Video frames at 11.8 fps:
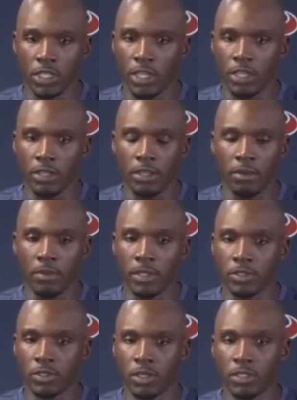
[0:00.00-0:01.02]
Jay and him,
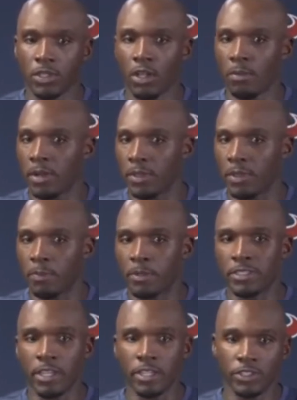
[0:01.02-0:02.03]
it's all about the
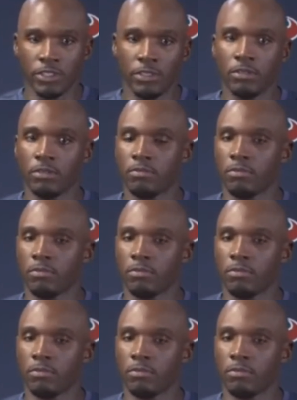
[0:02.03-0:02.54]
protection.